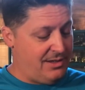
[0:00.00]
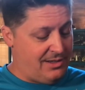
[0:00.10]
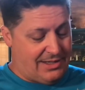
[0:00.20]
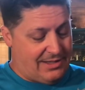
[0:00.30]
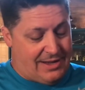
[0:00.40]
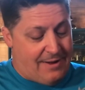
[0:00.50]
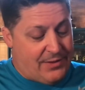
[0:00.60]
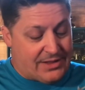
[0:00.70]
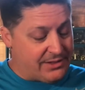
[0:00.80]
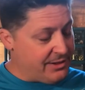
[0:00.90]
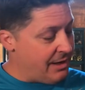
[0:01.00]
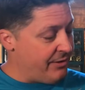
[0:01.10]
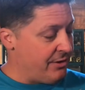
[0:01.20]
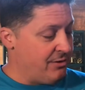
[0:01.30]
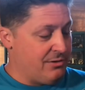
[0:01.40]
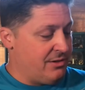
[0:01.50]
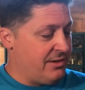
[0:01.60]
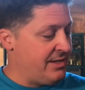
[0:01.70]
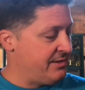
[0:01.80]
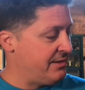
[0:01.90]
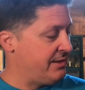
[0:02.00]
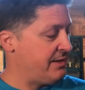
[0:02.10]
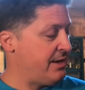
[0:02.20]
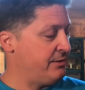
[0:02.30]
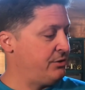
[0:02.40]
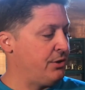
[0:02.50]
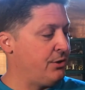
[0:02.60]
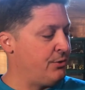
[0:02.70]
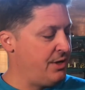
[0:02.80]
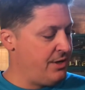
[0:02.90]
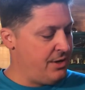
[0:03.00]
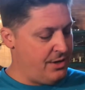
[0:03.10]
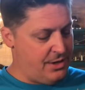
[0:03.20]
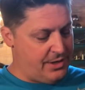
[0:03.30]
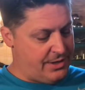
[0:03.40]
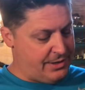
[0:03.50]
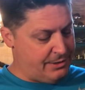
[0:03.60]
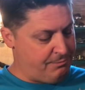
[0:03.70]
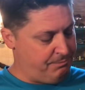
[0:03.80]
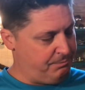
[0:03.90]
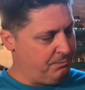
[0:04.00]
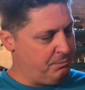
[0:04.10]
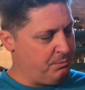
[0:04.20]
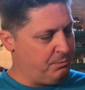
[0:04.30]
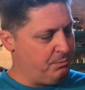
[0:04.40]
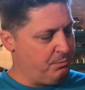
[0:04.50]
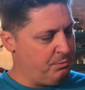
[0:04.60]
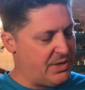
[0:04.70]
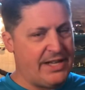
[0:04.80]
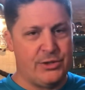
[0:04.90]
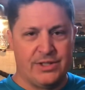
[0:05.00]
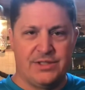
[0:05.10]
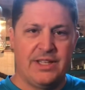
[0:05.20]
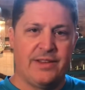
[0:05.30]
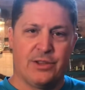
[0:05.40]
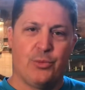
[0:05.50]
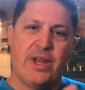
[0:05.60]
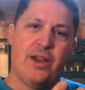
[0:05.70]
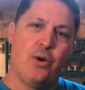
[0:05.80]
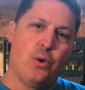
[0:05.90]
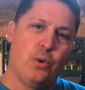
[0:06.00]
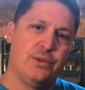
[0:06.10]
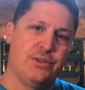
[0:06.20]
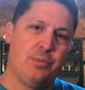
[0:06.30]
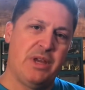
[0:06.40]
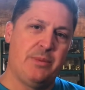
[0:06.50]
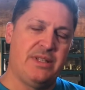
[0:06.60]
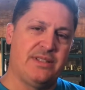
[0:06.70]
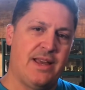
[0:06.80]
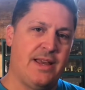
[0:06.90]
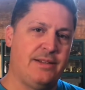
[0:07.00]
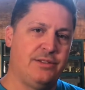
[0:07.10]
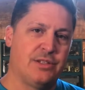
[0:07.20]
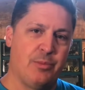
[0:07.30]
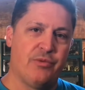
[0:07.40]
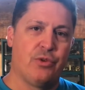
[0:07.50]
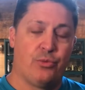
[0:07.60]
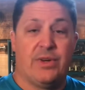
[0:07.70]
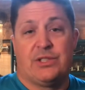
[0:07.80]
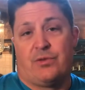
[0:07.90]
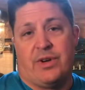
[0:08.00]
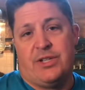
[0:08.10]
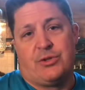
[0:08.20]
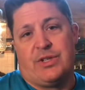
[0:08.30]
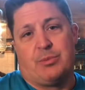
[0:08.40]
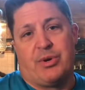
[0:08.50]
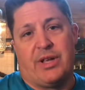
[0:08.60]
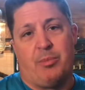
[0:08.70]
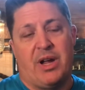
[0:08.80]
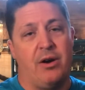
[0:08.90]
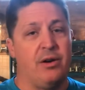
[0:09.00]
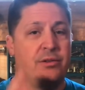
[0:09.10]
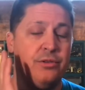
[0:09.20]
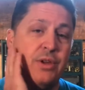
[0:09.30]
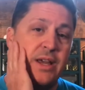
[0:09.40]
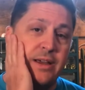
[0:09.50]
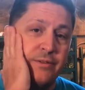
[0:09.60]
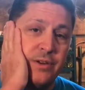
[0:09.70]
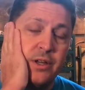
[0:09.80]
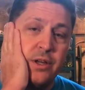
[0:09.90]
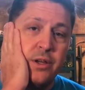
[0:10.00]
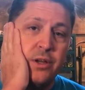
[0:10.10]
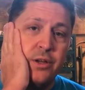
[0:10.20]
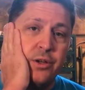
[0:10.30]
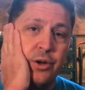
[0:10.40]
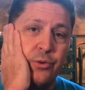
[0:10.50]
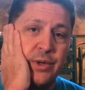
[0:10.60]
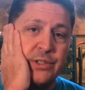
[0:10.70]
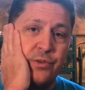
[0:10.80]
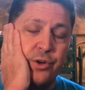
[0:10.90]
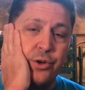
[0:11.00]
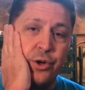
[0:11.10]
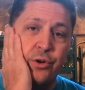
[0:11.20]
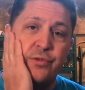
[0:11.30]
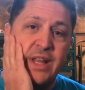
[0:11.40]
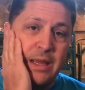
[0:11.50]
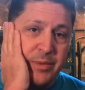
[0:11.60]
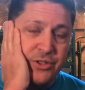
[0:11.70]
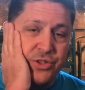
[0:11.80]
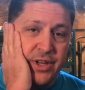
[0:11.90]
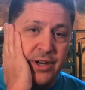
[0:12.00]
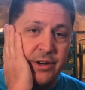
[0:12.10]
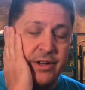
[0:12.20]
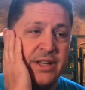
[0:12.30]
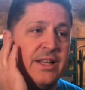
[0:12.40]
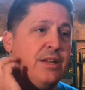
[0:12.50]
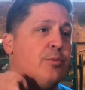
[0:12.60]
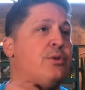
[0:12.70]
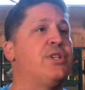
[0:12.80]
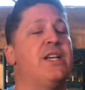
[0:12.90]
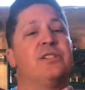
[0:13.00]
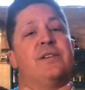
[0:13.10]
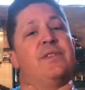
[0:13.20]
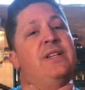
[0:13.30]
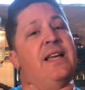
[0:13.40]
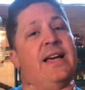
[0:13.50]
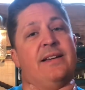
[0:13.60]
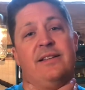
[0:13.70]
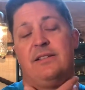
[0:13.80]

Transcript: the efficacy of it or anything like that. So, but as you can see, like the way it holds the baby's head, some of the risk for injury is pretty apparent. You have, risk for nerve damage there, and any rotation of the neck